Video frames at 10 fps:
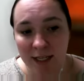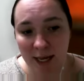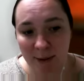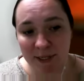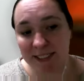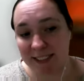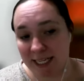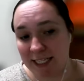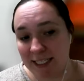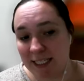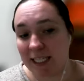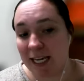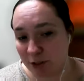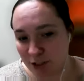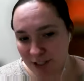That being said, the
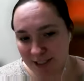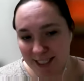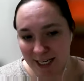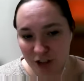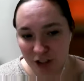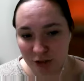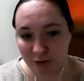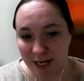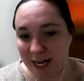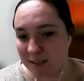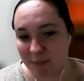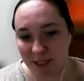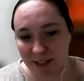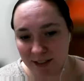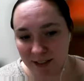language of the statute hasn't
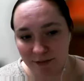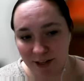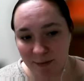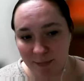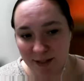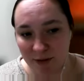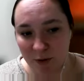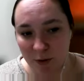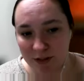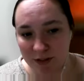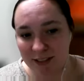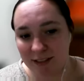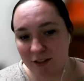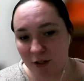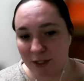been clarified by the courts,
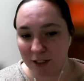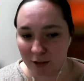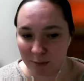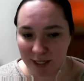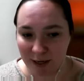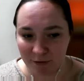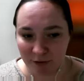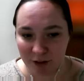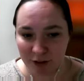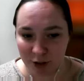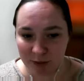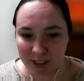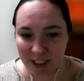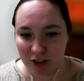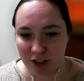so it could be up for
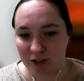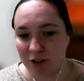interpretation.